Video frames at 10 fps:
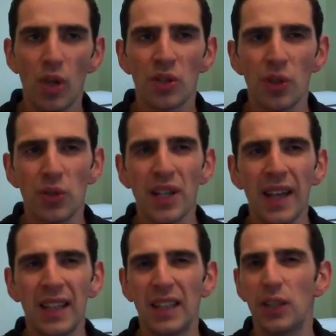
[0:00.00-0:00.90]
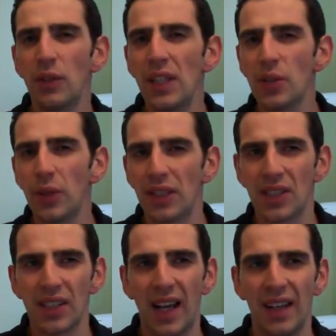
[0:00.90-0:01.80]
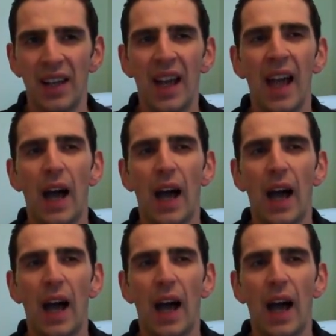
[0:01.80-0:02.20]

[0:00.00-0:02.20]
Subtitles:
So secondly, you need to understand